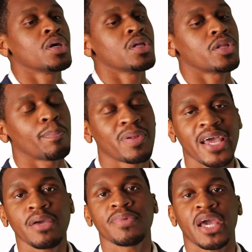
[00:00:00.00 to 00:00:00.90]
The
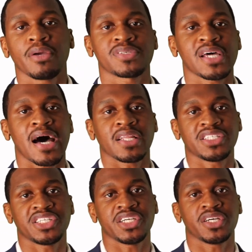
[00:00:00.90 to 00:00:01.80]
blame game style of
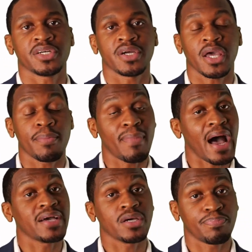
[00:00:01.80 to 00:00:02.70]
cheater, in
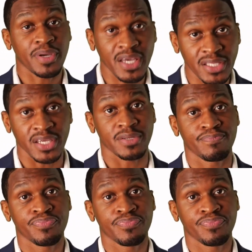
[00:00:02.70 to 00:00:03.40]
my opinion,